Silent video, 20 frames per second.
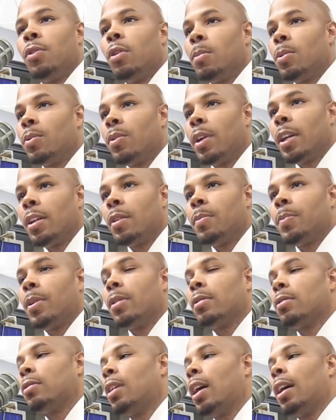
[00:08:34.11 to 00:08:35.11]
Former radio
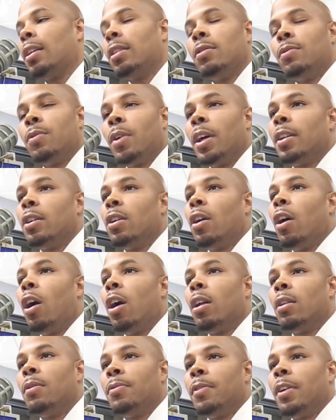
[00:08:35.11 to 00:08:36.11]
personality. Radio
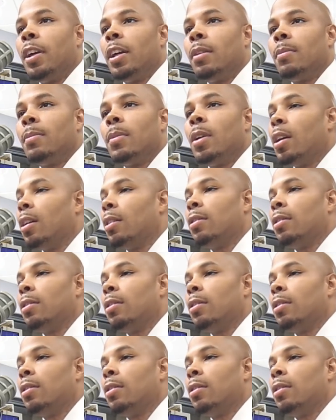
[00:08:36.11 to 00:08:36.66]
Hall of Fame.